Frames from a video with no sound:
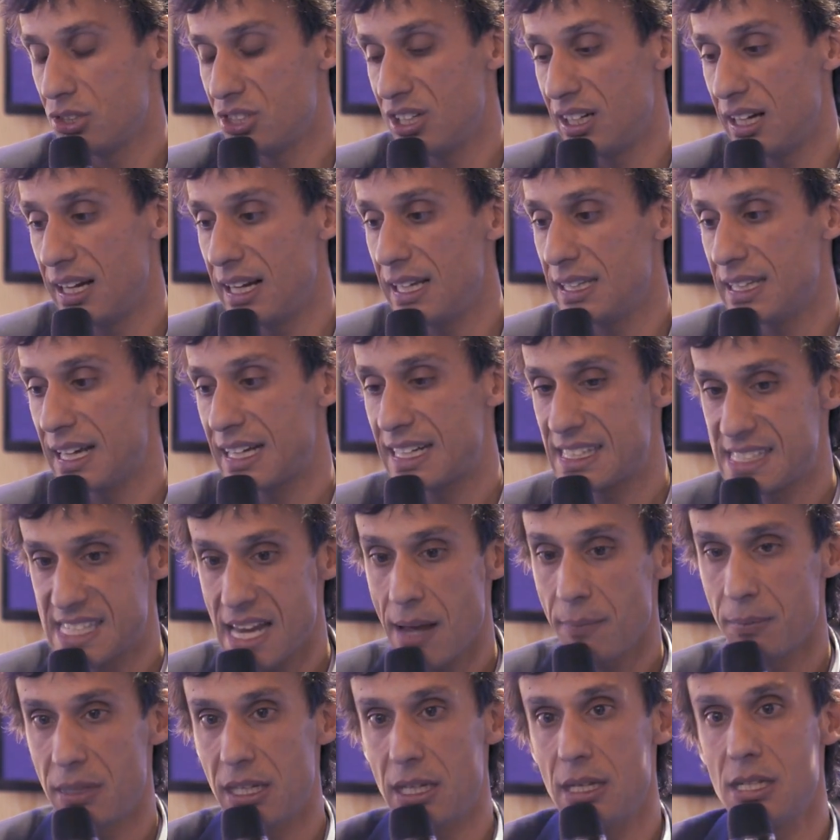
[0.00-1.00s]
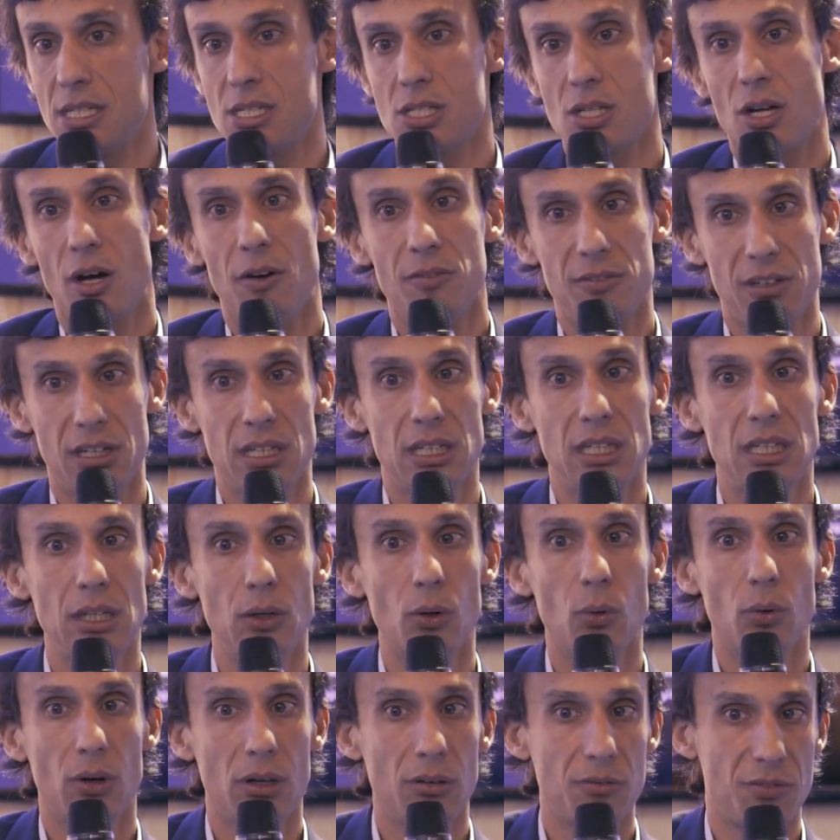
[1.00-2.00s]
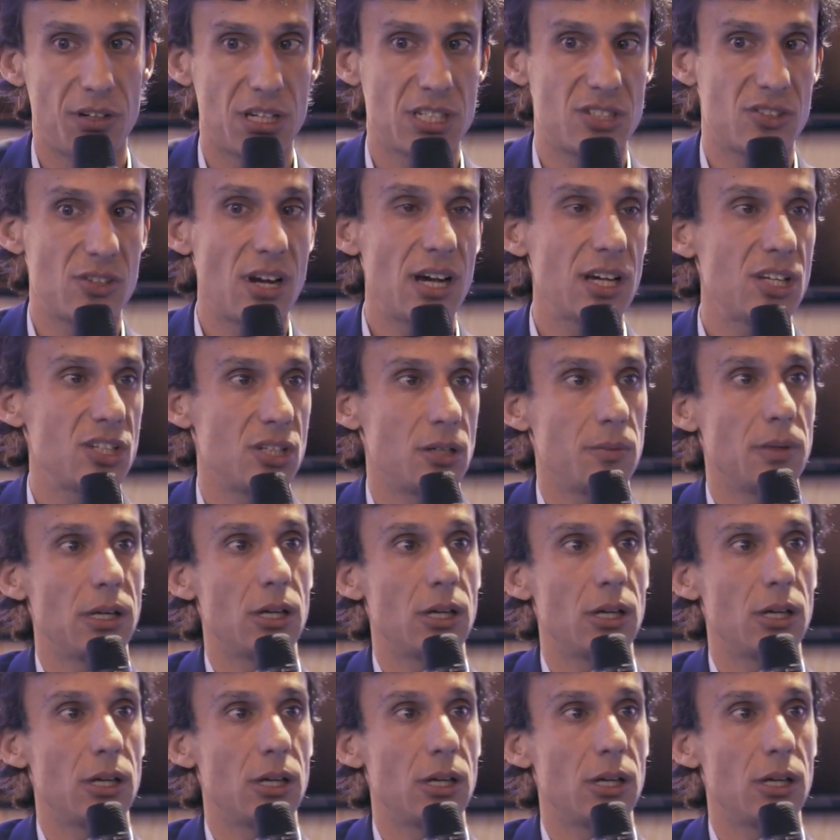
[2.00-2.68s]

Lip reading: generate acceptance of the new infrastructure,